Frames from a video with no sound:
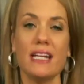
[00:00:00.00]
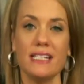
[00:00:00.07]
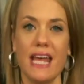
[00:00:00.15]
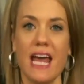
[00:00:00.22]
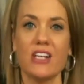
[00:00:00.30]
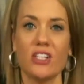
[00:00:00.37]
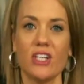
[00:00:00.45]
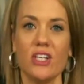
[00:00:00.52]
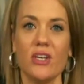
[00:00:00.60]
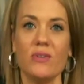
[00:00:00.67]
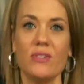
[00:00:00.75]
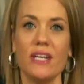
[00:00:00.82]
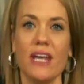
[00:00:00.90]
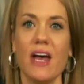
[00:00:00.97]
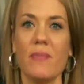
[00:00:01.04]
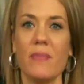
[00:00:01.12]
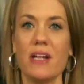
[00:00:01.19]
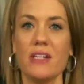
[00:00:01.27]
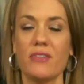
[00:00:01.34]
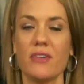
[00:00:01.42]
is actually using
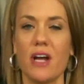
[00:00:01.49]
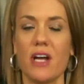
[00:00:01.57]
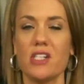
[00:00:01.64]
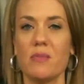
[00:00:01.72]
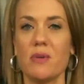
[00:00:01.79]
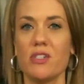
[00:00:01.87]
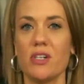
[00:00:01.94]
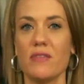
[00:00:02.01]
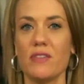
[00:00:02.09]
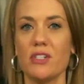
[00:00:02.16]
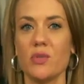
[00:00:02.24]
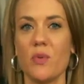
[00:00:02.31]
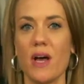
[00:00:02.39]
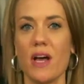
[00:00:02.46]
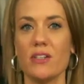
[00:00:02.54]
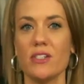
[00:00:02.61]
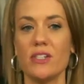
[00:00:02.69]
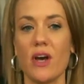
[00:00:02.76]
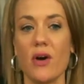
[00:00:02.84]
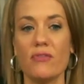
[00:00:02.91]
helpouts for customer service as well.
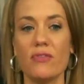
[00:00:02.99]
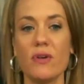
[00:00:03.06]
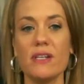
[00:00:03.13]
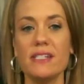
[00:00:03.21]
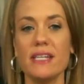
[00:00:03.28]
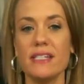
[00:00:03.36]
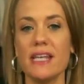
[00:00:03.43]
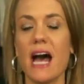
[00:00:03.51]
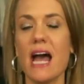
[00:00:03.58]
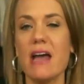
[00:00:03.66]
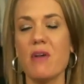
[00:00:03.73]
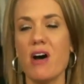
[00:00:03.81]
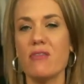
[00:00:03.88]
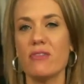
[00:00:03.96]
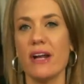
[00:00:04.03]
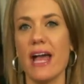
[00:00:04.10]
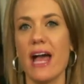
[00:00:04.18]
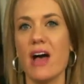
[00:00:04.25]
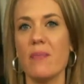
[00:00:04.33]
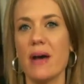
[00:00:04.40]
So, for instance, I am offering a
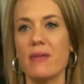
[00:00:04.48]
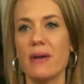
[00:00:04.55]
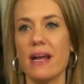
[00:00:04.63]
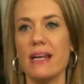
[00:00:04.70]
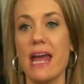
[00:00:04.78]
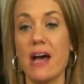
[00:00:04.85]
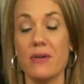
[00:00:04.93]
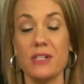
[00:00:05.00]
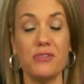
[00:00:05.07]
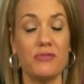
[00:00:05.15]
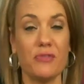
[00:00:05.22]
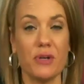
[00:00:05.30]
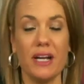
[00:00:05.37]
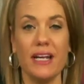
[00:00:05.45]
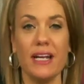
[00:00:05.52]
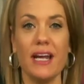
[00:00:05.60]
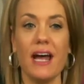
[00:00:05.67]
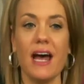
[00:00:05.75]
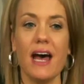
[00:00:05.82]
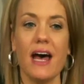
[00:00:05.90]
helpout right now. It's free.
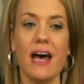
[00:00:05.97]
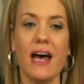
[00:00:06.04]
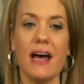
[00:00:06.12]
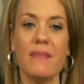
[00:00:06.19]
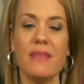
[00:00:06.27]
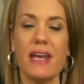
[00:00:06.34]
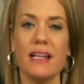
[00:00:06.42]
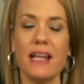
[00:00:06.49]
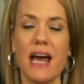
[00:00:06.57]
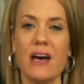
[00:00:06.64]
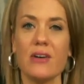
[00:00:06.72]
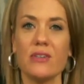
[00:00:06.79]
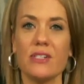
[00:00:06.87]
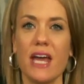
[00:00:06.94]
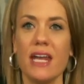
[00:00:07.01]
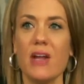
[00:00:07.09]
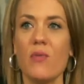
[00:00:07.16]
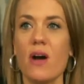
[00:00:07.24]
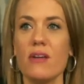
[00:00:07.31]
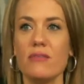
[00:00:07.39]
Um, that allows
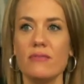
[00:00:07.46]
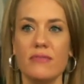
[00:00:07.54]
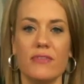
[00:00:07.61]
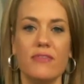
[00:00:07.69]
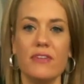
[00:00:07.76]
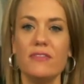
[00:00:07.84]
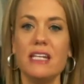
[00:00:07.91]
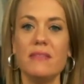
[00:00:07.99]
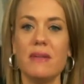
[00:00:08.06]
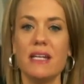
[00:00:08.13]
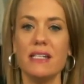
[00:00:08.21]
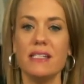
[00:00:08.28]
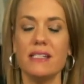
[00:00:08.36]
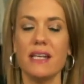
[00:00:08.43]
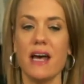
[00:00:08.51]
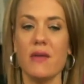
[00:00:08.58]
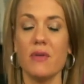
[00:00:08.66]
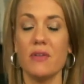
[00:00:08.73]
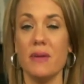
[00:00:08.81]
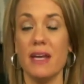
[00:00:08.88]
anyone fifteen minutes
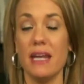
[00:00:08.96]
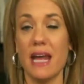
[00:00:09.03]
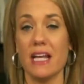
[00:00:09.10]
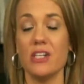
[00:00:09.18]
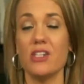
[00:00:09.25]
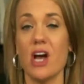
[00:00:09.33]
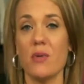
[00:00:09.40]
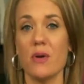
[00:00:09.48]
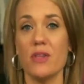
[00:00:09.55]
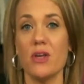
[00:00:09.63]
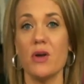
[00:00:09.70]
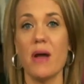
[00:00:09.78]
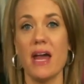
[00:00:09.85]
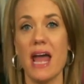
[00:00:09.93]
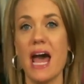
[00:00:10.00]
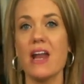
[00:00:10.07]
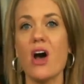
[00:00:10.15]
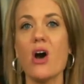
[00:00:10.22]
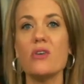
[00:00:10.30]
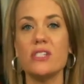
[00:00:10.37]
um, with me, and I can talk with you about how
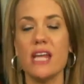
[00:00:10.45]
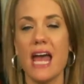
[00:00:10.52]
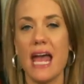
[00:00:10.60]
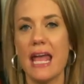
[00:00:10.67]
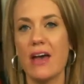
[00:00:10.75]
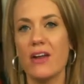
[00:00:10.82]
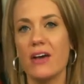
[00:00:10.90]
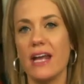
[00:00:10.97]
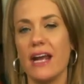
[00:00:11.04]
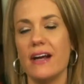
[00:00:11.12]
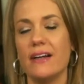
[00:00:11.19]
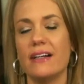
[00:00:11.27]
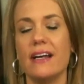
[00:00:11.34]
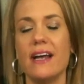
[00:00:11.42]
to host a hangout on air,